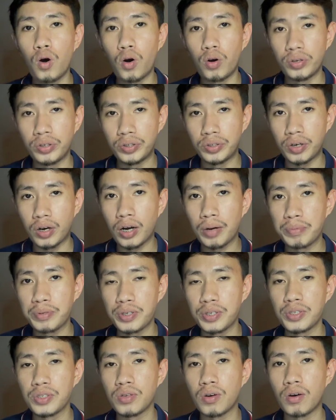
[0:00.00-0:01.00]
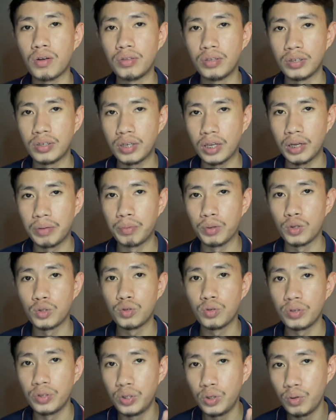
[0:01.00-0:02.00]
on your options on the table
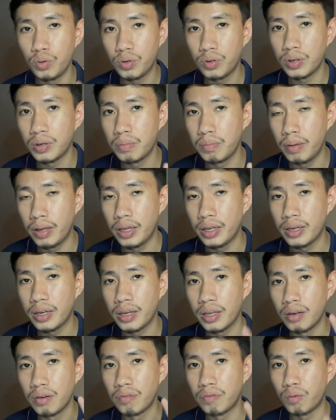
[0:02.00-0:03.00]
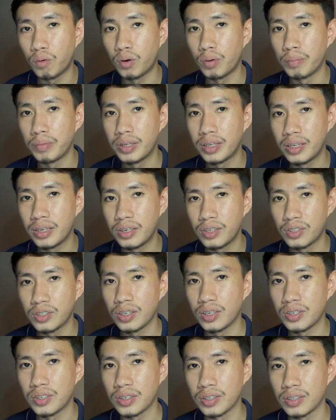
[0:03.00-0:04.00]
so you could make informed
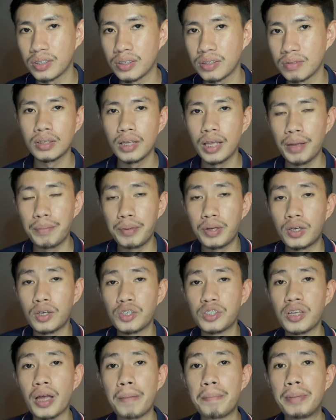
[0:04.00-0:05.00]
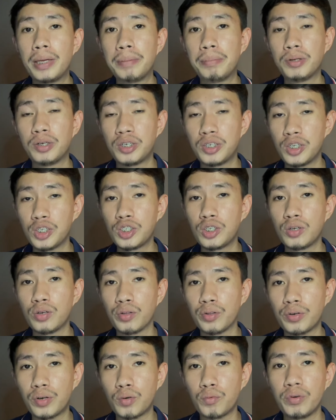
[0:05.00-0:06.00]
decisions. Because people are just going
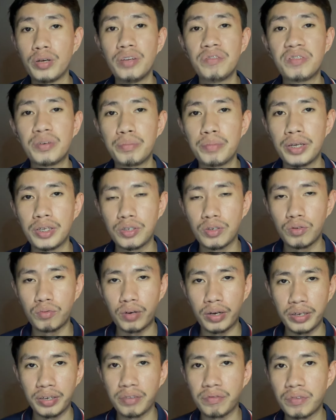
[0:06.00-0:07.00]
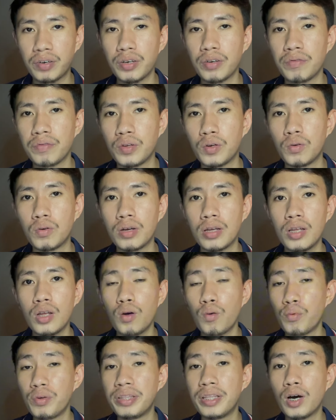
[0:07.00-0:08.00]
to throw information right in front of you
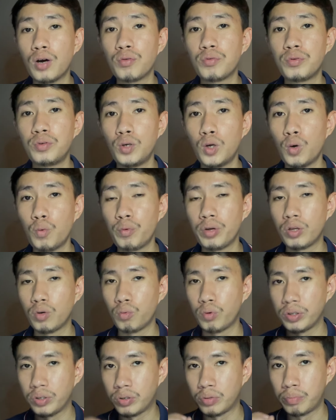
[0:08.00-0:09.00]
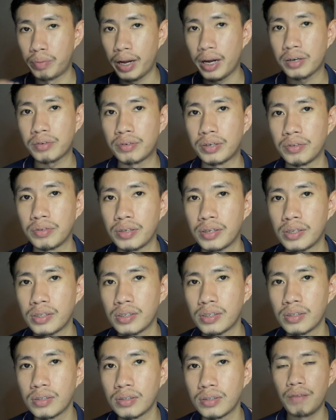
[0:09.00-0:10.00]
without knowing what your background
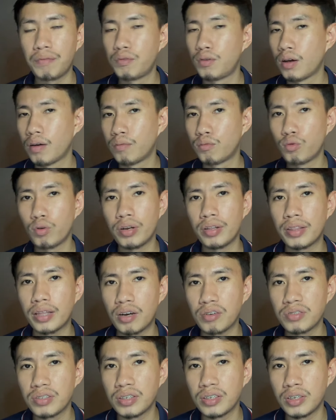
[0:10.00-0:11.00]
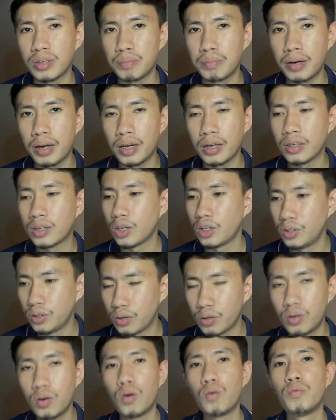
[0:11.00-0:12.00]
is. If you have 20,000 in the bank, you
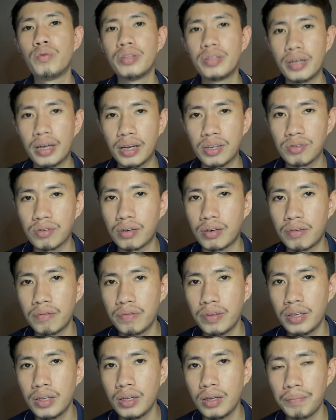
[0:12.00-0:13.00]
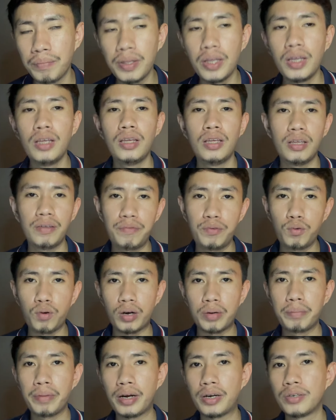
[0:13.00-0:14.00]
go with the SRV. If you
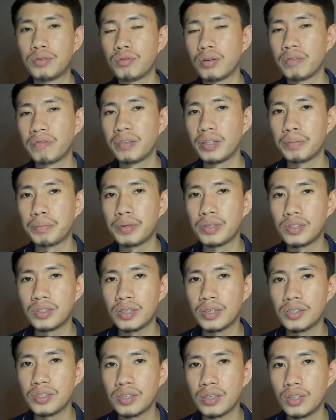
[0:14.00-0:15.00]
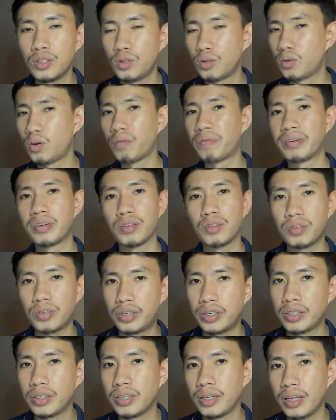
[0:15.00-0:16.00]
are married to a Philippine citizen, you go for the
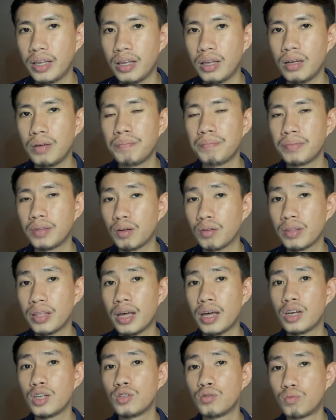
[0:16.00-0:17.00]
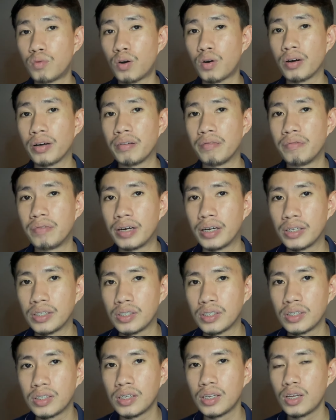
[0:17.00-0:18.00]
13A. Now that is wrong
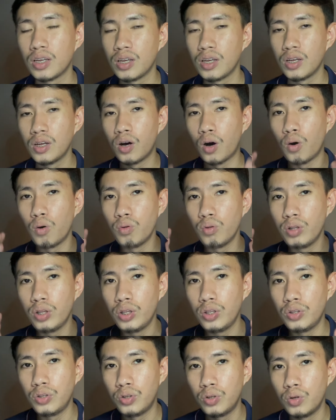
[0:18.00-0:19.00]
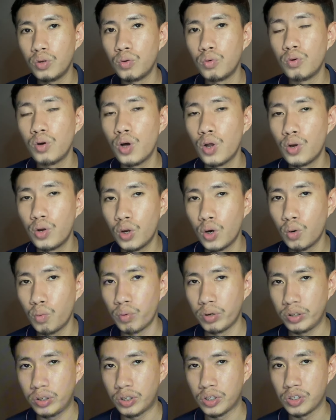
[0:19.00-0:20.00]
advice. Only you know
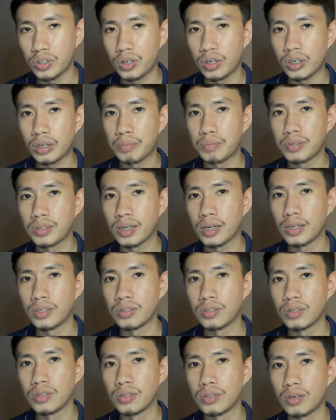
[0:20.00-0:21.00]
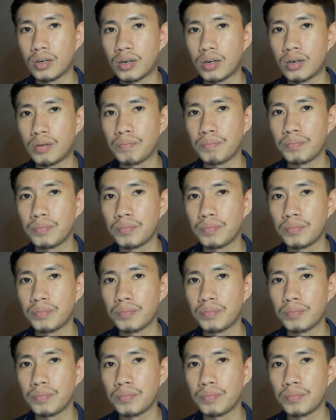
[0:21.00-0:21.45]
what your circumstances are.